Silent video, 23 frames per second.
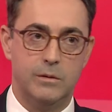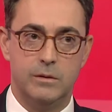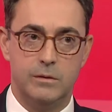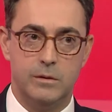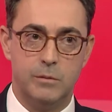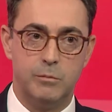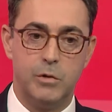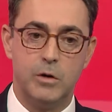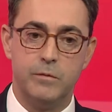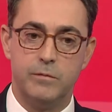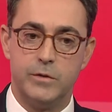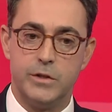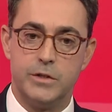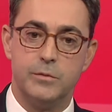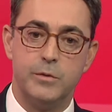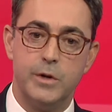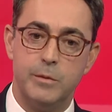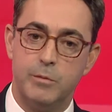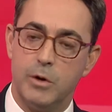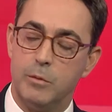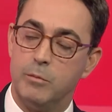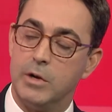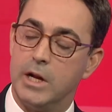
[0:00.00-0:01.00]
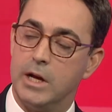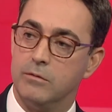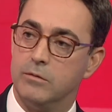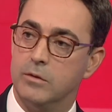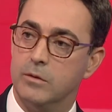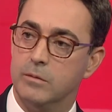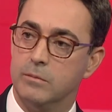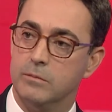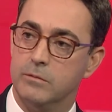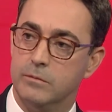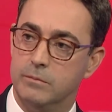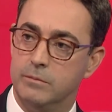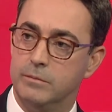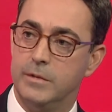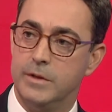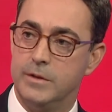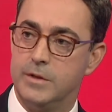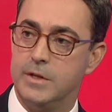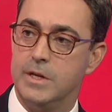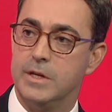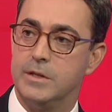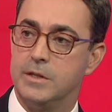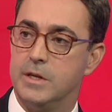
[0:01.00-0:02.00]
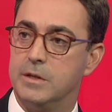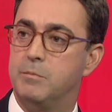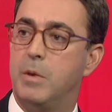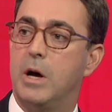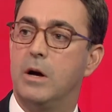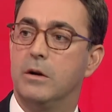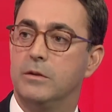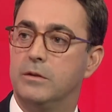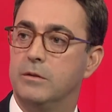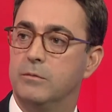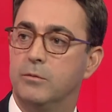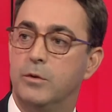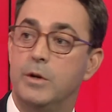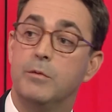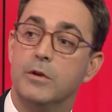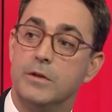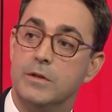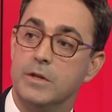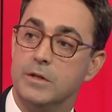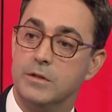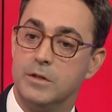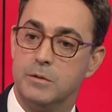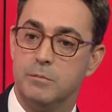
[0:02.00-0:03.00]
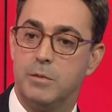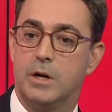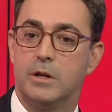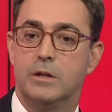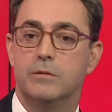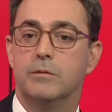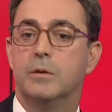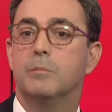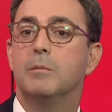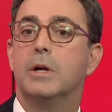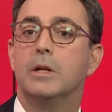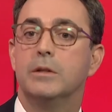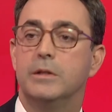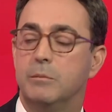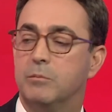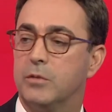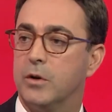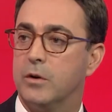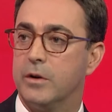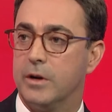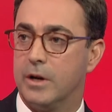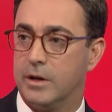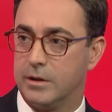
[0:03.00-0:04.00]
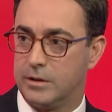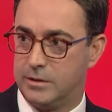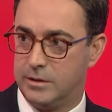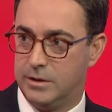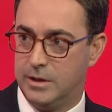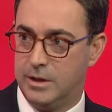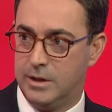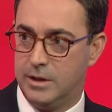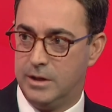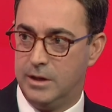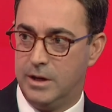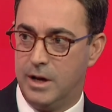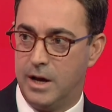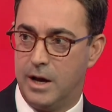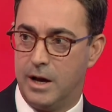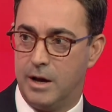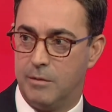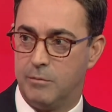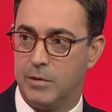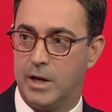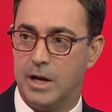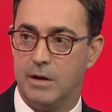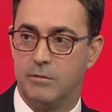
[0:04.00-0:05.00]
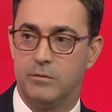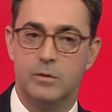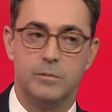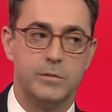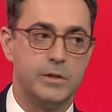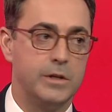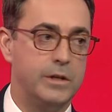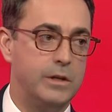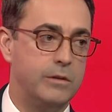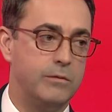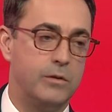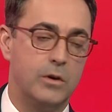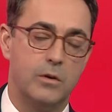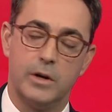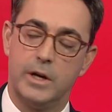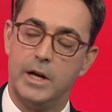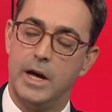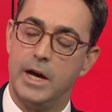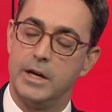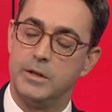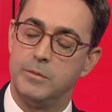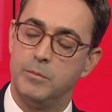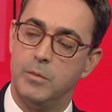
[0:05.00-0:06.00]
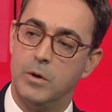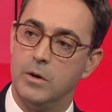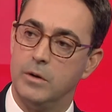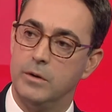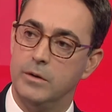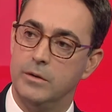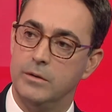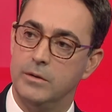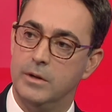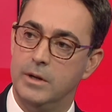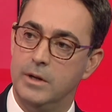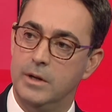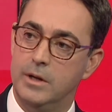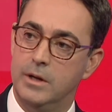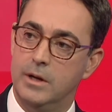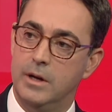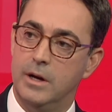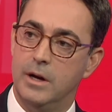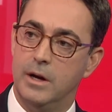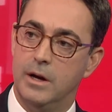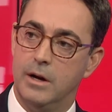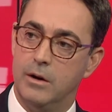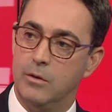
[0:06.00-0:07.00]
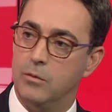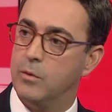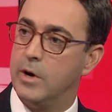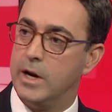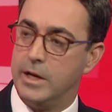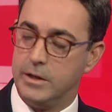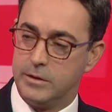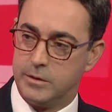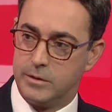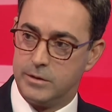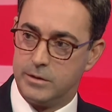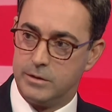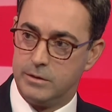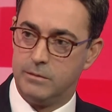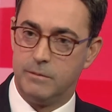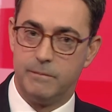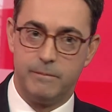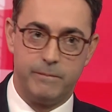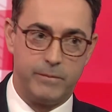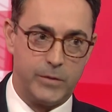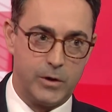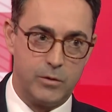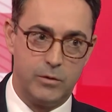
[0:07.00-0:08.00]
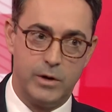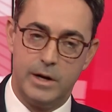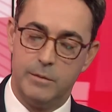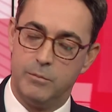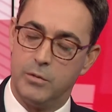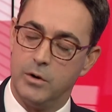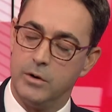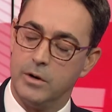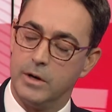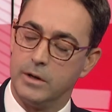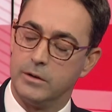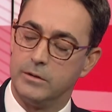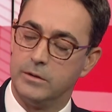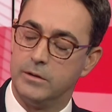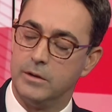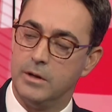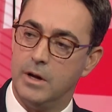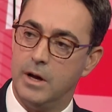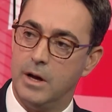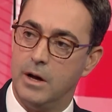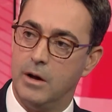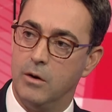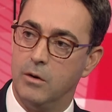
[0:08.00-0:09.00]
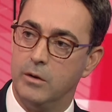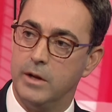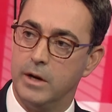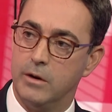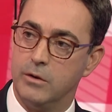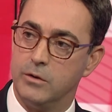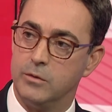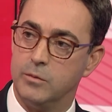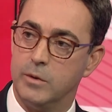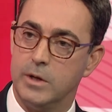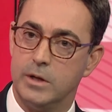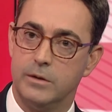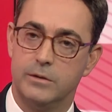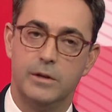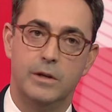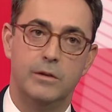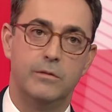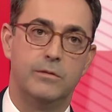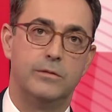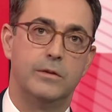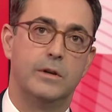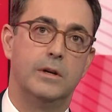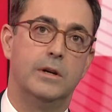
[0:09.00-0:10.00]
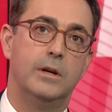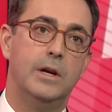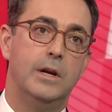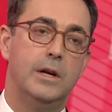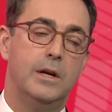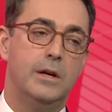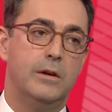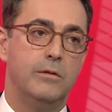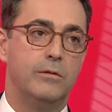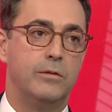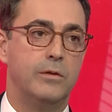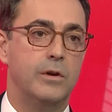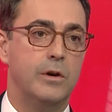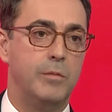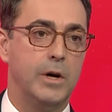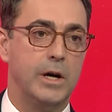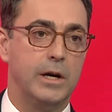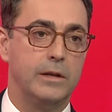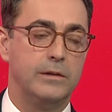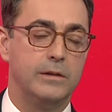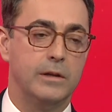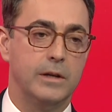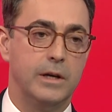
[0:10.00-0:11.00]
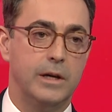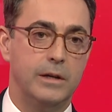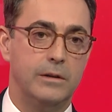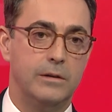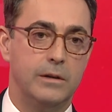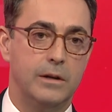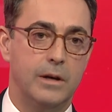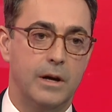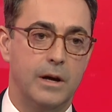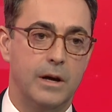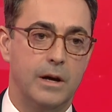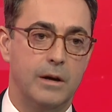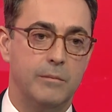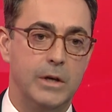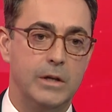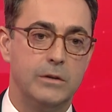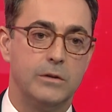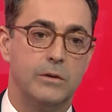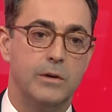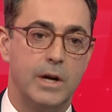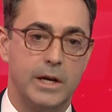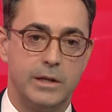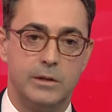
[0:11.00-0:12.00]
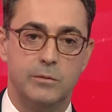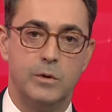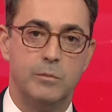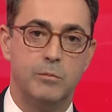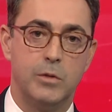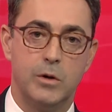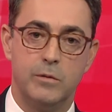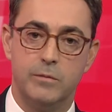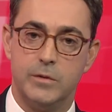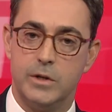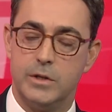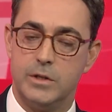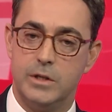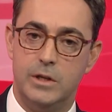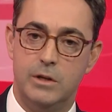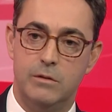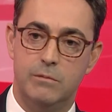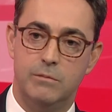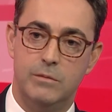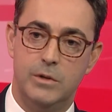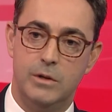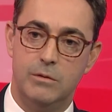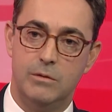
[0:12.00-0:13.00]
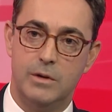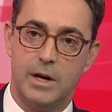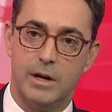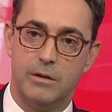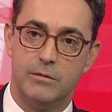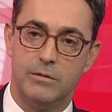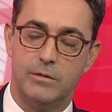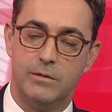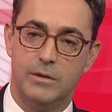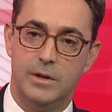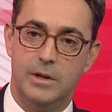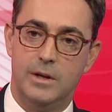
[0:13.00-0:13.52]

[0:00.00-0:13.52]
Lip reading: The BondVision Repo platform sits as part of a multi-product platform. So you've got cash bond, rates, credit products on there as well. So for a buy side interacting with BondVision, you have